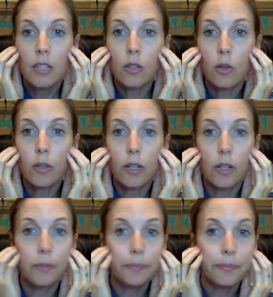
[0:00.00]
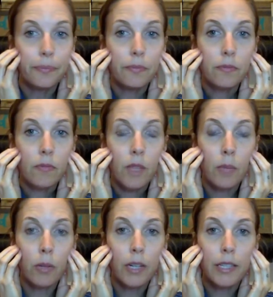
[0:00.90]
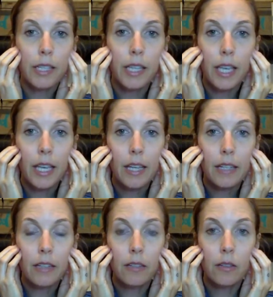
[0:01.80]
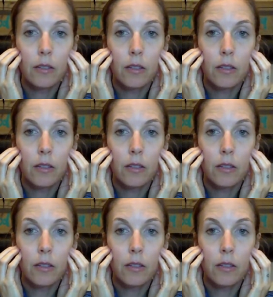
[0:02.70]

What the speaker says: So a little pressing in